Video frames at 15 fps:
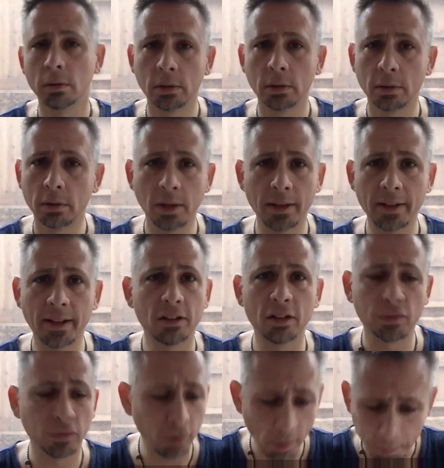that,
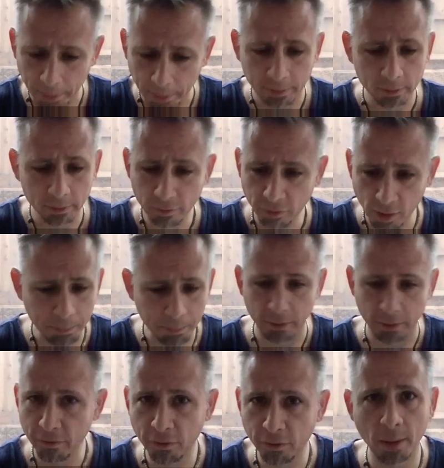just flipping?
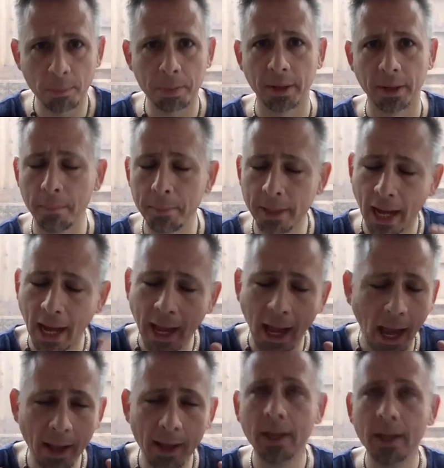I mean,
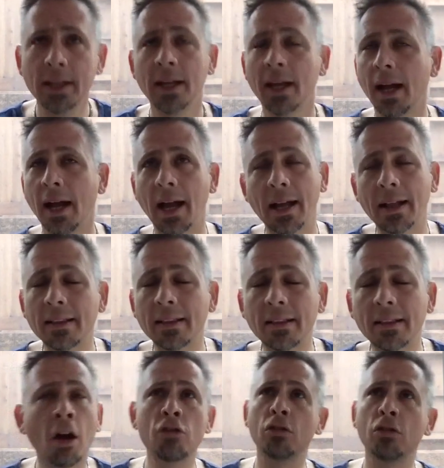I
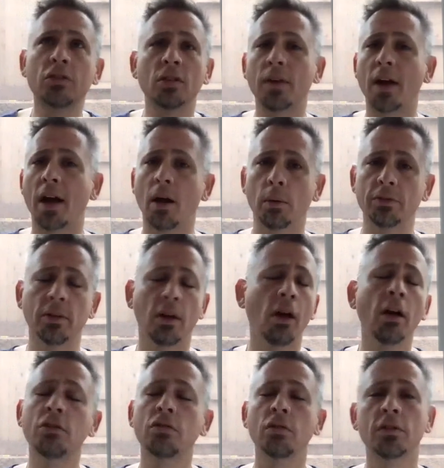hundreds of hours.
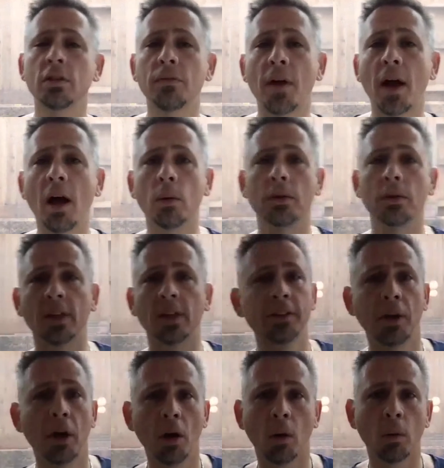I
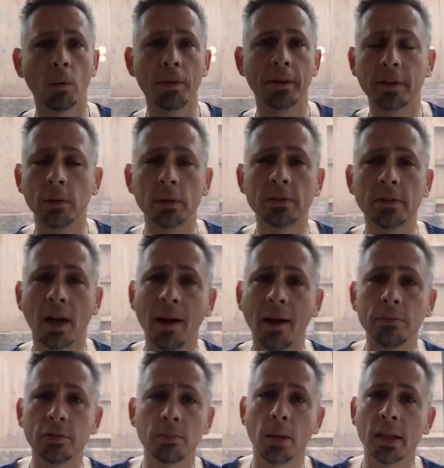know that there were
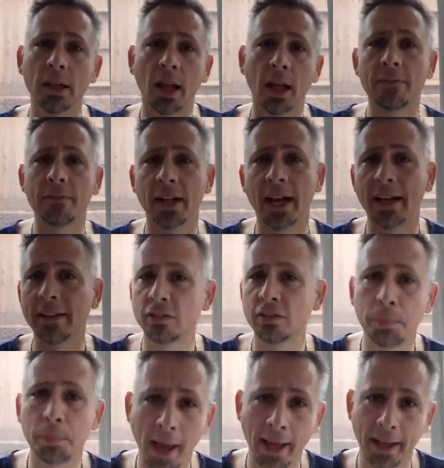times in my life that I
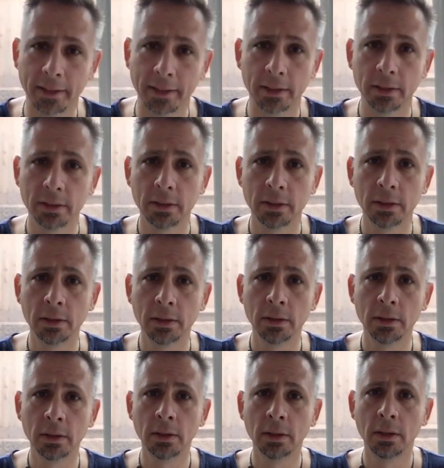spent
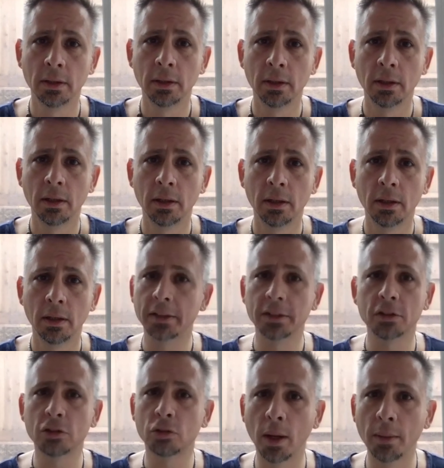on
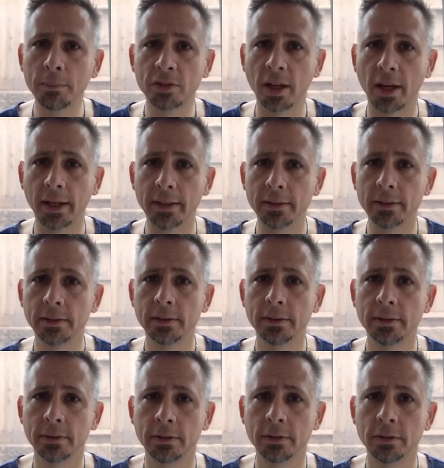this website,
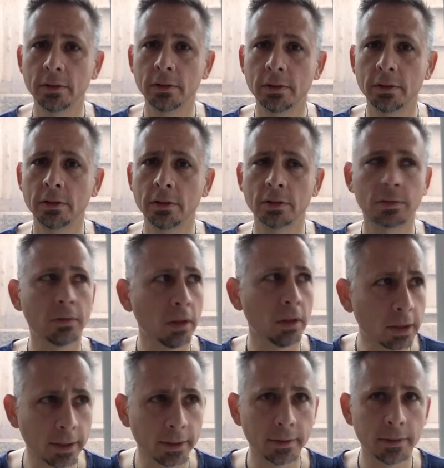just
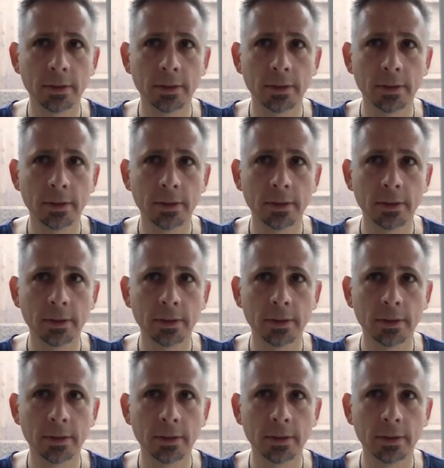looking.